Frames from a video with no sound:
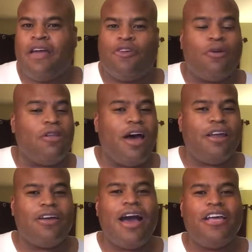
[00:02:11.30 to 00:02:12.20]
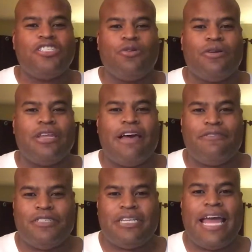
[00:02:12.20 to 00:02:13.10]
There are a lot of guys who are
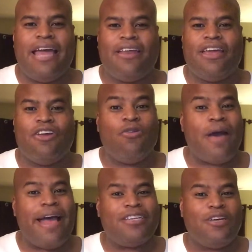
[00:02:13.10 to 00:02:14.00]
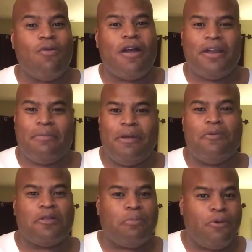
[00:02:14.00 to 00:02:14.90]
left standing who actually wanted to be
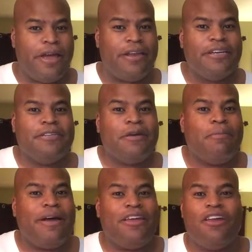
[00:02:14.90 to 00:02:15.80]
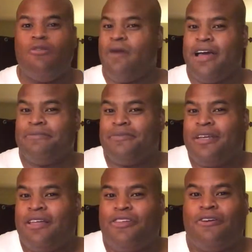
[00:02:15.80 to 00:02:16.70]
with Britt, but you know what?
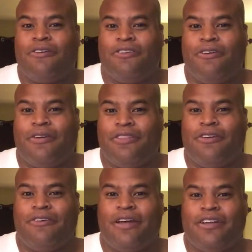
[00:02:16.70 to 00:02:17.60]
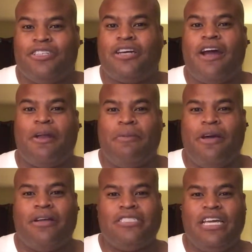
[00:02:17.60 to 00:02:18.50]
Their desire to be
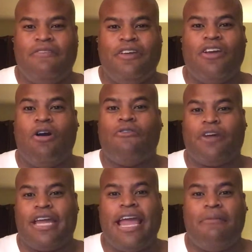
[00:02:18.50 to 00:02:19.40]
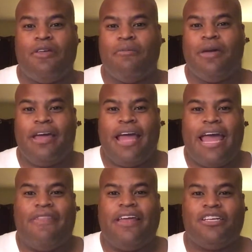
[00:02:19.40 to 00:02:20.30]
on TV overcame them
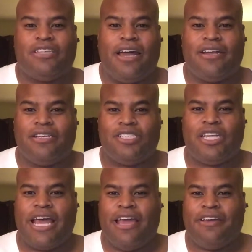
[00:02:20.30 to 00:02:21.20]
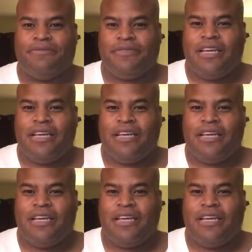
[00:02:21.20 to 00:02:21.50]
and they decided to stay.